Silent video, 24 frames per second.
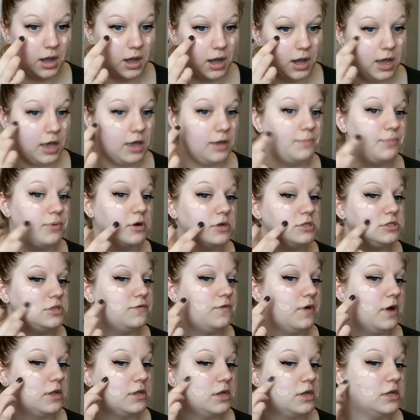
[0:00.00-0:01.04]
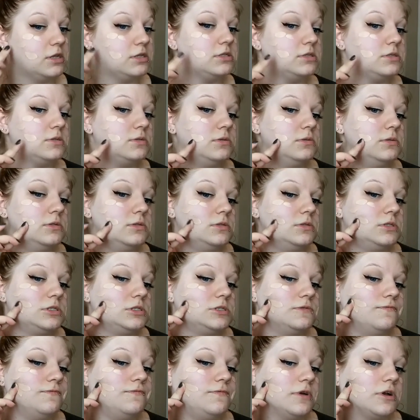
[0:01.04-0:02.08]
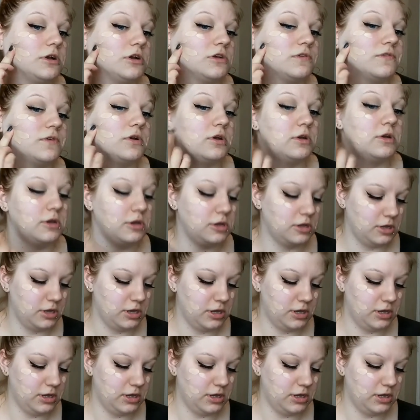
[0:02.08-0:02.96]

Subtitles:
I personally find it's very,